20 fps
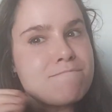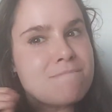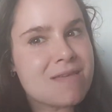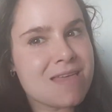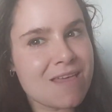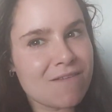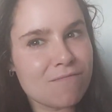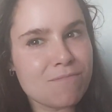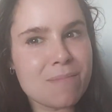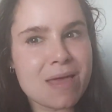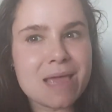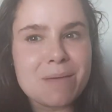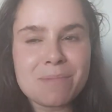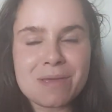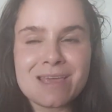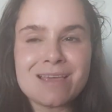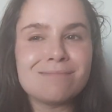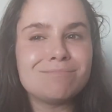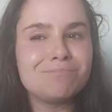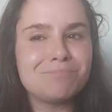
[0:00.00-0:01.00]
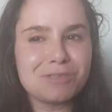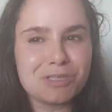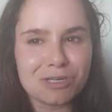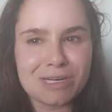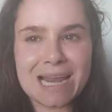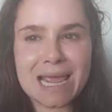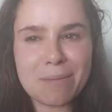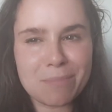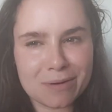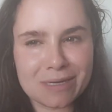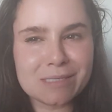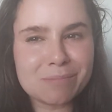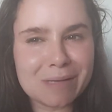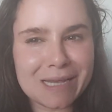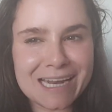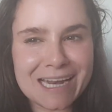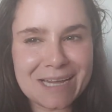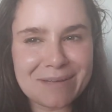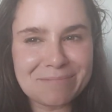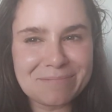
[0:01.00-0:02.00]
if maybe your labor is
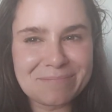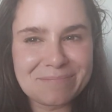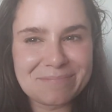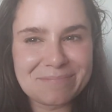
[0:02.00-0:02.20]
beginning.